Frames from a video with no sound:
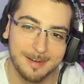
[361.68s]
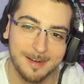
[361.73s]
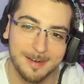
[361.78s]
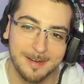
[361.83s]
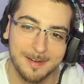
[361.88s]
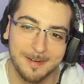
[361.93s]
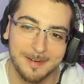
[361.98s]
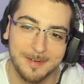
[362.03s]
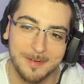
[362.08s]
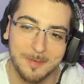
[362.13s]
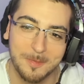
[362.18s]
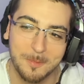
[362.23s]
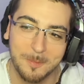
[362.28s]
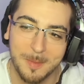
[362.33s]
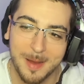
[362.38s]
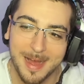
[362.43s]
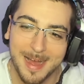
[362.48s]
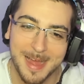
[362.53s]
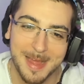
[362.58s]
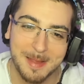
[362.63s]
bro,
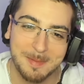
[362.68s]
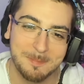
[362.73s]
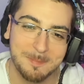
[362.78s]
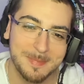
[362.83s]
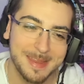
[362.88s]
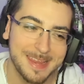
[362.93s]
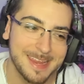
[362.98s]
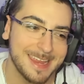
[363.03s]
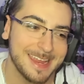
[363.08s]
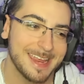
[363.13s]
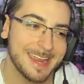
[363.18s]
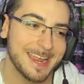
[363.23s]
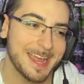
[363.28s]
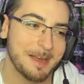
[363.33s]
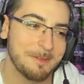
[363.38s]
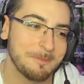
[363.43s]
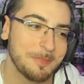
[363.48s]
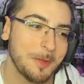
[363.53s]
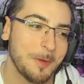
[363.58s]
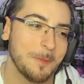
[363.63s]
why me?
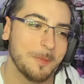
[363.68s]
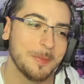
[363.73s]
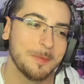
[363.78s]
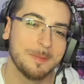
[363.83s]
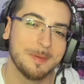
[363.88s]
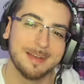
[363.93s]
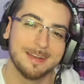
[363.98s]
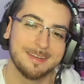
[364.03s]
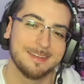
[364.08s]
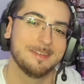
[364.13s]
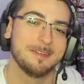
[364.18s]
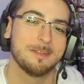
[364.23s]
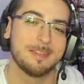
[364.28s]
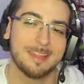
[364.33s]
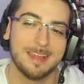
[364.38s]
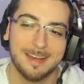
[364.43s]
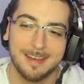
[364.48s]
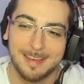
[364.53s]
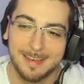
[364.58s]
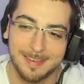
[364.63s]
I'm the only one
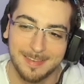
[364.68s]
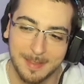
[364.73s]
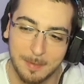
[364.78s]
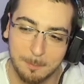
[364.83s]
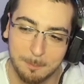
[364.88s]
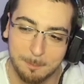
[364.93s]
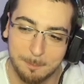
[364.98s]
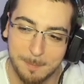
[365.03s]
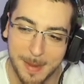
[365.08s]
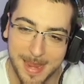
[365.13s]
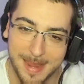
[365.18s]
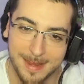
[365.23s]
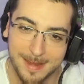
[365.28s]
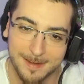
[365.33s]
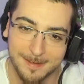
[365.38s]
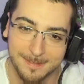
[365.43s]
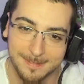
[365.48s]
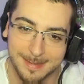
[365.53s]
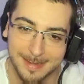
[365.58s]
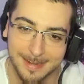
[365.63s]
who's got like
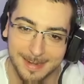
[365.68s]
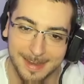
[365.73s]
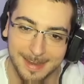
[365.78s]
banger